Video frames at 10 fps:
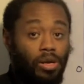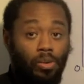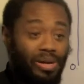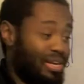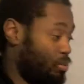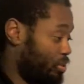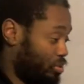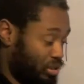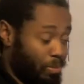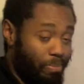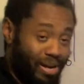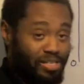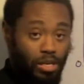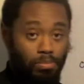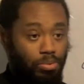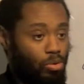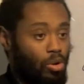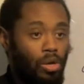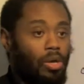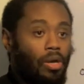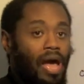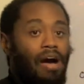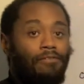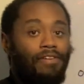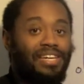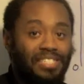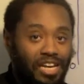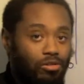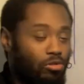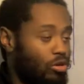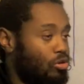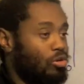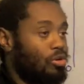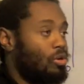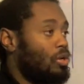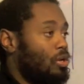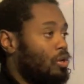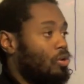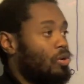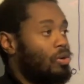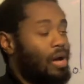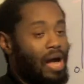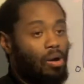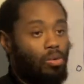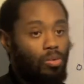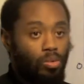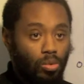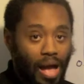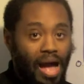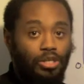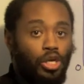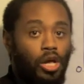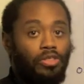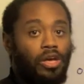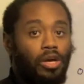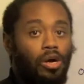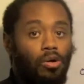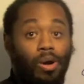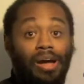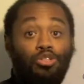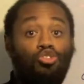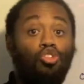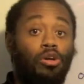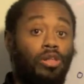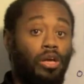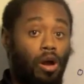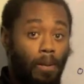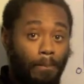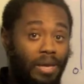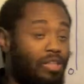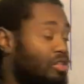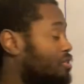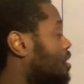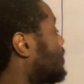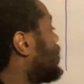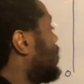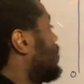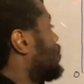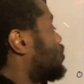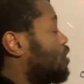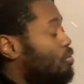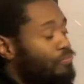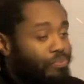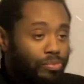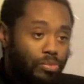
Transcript: very quickly, whether it's a press up or how fast they run or or how agile they are or how strong they are picking things up. So